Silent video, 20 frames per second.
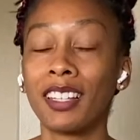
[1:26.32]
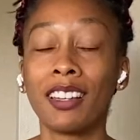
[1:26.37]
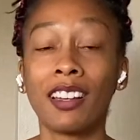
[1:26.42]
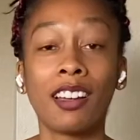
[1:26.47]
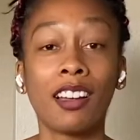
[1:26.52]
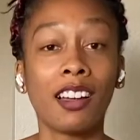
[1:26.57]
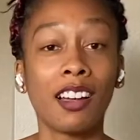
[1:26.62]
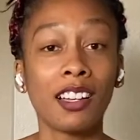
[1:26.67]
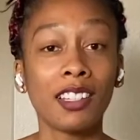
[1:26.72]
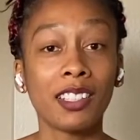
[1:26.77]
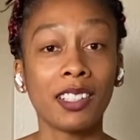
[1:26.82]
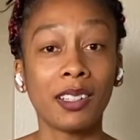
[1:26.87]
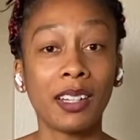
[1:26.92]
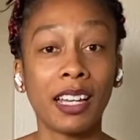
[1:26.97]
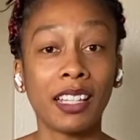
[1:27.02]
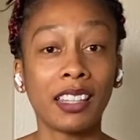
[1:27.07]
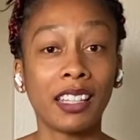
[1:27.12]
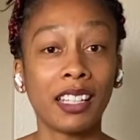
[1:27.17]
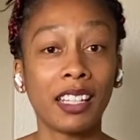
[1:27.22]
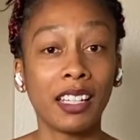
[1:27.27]
also at
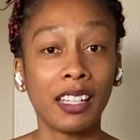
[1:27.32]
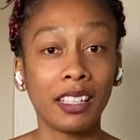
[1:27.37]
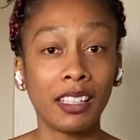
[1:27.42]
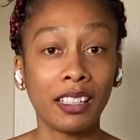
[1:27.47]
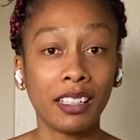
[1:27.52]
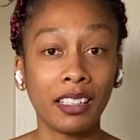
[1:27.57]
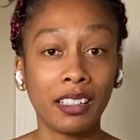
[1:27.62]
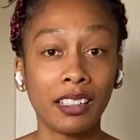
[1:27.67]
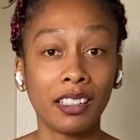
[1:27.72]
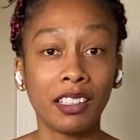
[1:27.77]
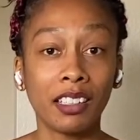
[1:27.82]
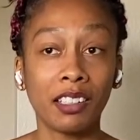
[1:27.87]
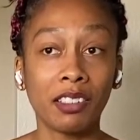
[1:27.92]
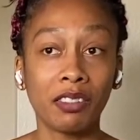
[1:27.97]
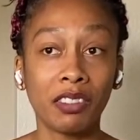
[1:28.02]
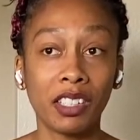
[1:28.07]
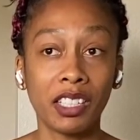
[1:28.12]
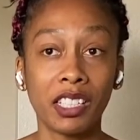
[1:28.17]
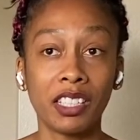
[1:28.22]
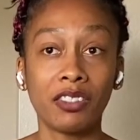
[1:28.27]
the end of
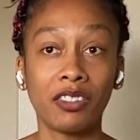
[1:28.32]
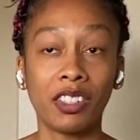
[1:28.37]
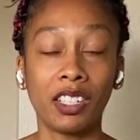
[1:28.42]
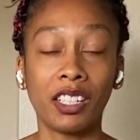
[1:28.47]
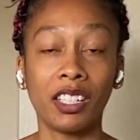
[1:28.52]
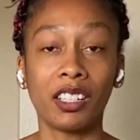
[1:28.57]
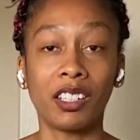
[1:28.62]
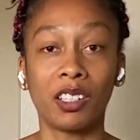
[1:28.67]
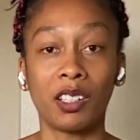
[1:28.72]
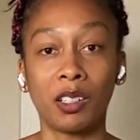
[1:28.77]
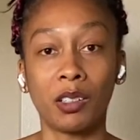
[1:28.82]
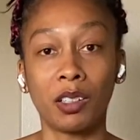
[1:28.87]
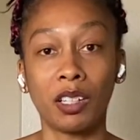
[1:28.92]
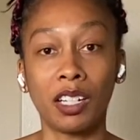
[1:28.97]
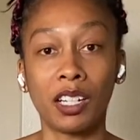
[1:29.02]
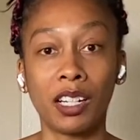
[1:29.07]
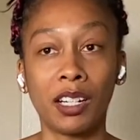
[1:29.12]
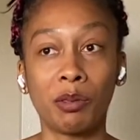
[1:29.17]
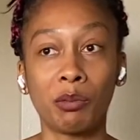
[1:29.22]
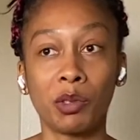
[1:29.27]
this video,
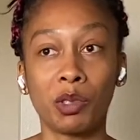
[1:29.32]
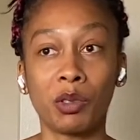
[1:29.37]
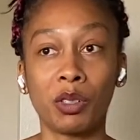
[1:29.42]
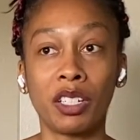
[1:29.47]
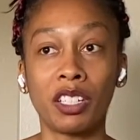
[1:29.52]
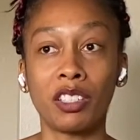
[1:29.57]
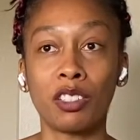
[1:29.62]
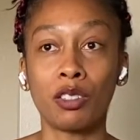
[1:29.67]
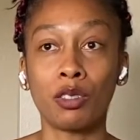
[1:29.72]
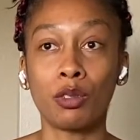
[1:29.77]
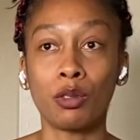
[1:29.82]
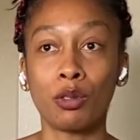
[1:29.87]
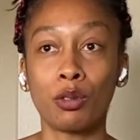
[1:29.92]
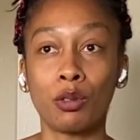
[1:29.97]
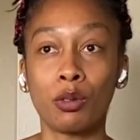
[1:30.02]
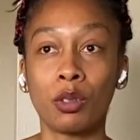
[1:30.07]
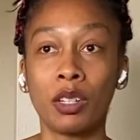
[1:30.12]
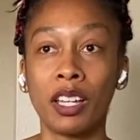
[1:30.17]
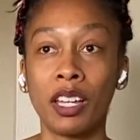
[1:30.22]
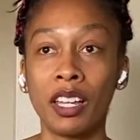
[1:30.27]
I'm going
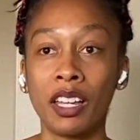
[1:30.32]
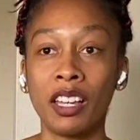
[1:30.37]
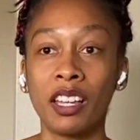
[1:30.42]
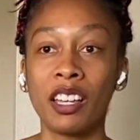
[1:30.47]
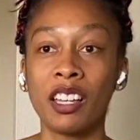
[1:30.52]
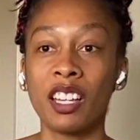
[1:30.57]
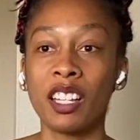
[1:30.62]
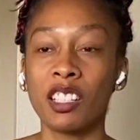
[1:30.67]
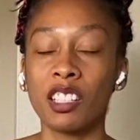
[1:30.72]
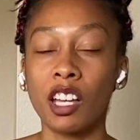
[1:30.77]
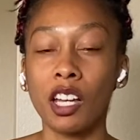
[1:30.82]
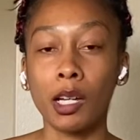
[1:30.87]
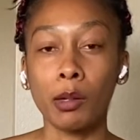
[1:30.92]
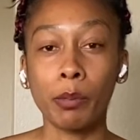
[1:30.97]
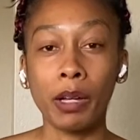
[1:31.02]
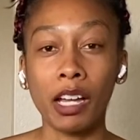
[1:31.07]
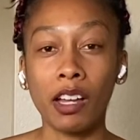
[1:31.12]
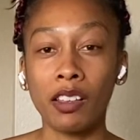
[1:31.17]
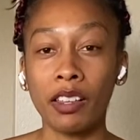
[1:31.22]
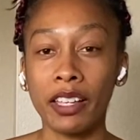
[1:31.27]
to talk
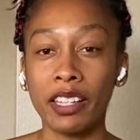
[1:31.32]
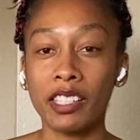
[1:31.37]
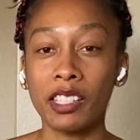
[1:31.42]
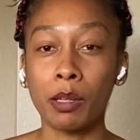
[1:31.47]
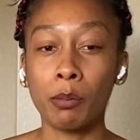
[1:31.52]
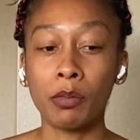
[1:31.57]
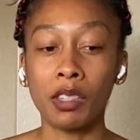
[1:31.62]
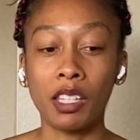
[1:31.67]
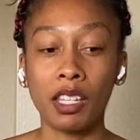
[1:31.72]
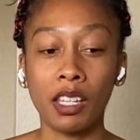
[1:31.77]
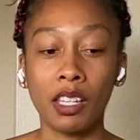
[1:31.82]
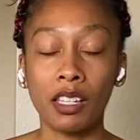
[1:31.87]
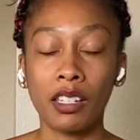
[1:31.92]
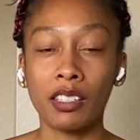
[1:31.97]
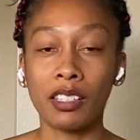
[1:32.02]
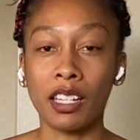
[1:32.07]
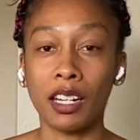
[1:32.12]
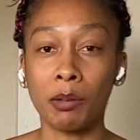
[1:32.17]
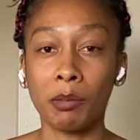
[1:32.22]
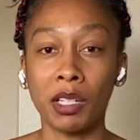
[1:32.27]
about like some things that
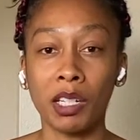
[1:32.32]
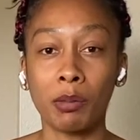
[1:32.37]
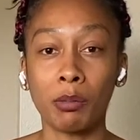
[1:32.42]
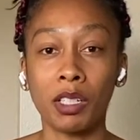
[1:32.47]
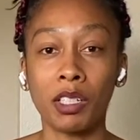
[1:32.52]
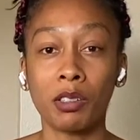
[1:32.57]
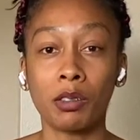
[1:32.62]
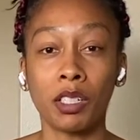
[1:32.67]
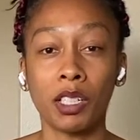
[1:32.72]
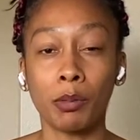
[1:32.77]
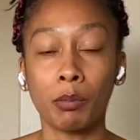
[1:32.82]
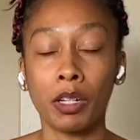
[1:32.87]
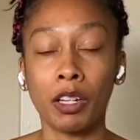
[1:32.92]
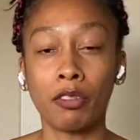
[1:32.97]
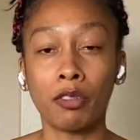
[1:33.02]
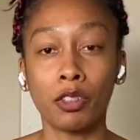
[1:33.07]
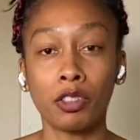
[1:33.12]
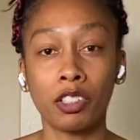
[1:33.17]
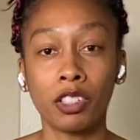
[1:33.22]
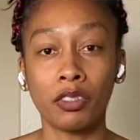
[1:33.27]
I'm going to be doing in my
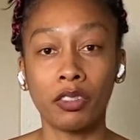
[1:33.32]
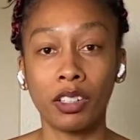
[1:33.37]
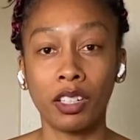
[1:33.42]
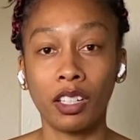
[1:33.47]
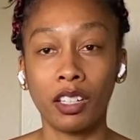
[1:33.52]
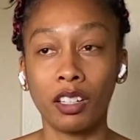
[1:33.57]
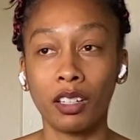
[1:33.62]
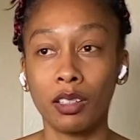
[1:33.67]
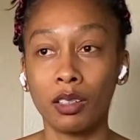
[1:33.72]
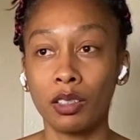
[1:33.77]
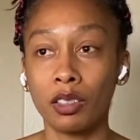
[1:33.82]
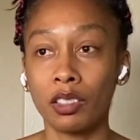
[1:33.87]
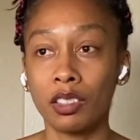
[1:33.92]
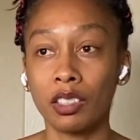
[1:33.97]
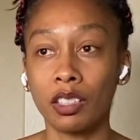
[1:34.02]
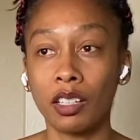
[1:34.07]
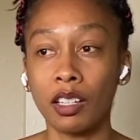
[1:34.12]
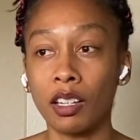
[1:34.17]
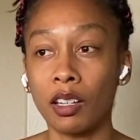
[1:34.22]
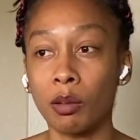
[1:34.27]
future videos.
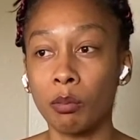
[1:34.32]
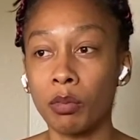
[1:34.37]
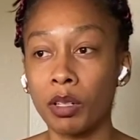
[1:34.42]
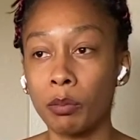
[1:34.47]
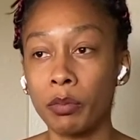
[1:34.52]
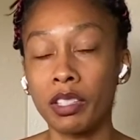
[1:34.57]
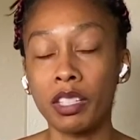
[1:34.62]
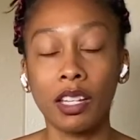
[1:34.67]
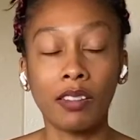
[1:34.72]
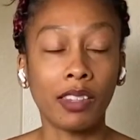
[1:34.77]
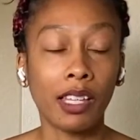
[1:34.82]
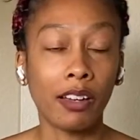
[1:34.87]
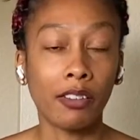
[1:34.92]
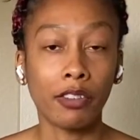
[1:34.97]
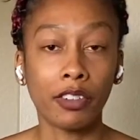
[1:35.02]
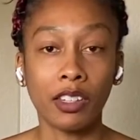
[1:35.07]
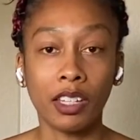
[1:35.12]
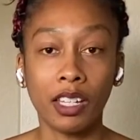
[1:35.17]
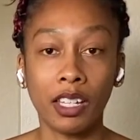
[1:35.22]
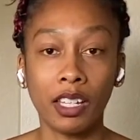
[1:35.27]
I'm going to save that for
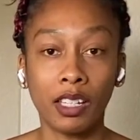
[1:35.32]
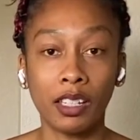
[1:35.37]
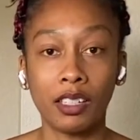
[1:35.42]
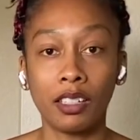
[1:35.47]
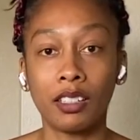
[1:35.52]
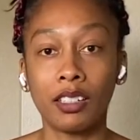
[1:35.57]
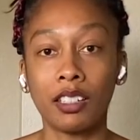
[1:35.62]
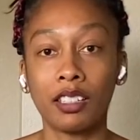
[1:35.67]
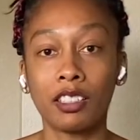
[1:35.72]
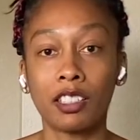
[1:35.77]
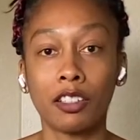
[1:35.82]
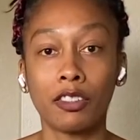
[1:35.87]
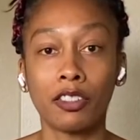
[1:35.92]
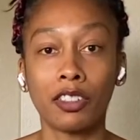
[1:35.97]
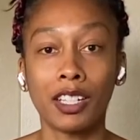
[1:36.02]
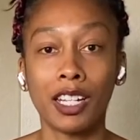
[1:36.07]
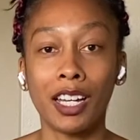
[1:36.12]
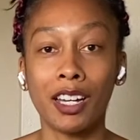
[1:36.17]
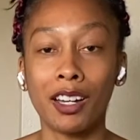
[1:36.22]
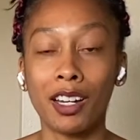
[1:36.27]
the end. So for
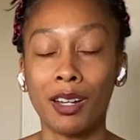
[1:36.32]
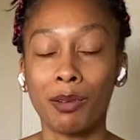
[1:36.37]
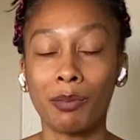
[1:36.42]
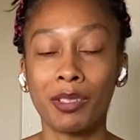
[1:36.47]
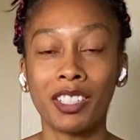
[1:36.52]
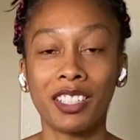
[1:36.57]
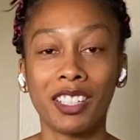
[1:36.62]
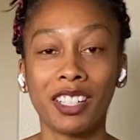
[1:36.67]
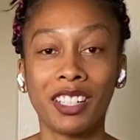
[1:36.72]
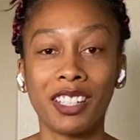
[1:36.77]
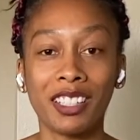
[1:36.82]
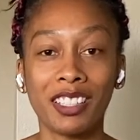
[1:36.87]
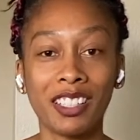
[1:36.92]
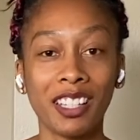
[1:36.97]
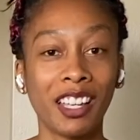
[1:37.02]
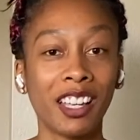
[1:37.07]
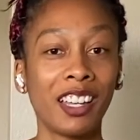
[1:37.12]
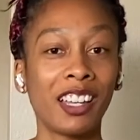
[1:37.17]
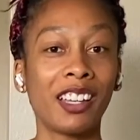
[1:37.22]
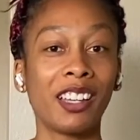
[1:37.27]
now, I'm going to just
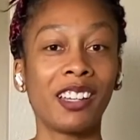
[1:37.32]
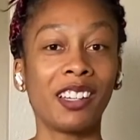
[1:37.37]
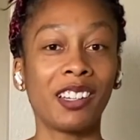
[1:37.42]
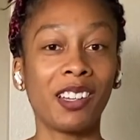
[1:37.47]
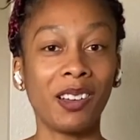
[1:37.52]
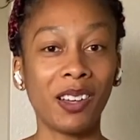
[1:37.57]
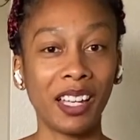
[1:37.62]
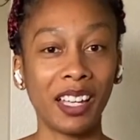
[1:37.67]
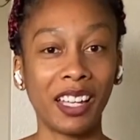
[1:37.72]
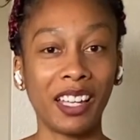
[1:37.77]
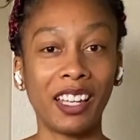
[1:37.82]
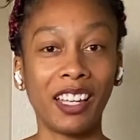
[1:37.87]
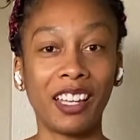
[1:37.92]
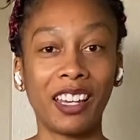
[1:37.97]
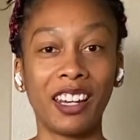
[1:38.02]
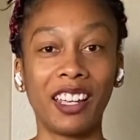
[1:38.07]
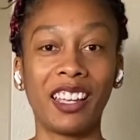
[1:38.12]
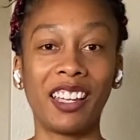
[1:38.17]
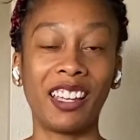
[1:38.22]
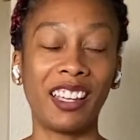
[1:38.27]
go ahead
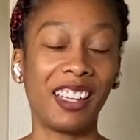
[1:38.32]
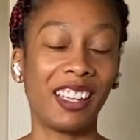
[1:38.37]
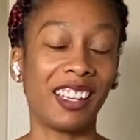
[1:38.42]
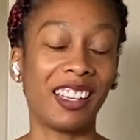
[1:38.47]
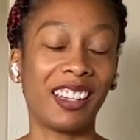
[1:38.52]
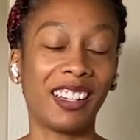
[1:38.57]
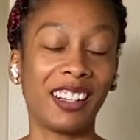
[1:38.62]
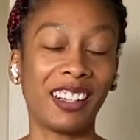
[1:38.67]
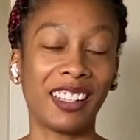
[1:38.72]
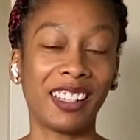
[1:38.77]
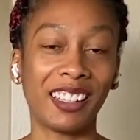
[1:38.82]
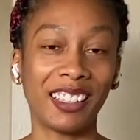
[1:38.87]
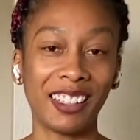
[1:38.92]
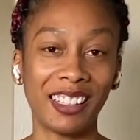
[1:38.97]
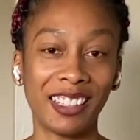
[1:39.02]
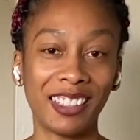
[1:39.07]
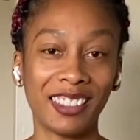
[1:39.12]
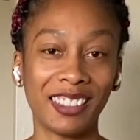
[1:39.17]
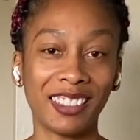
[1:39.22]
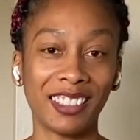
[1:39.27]
and get
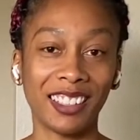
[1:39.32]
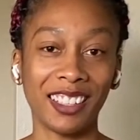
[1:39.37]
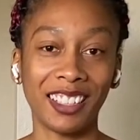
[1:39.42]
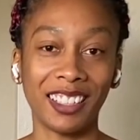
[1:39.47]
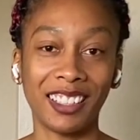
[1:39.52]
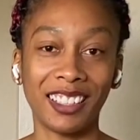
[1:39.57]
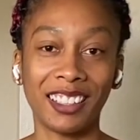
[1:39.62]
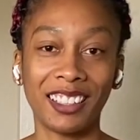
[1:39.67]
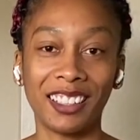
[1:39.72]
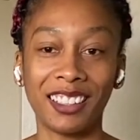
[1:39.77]
started.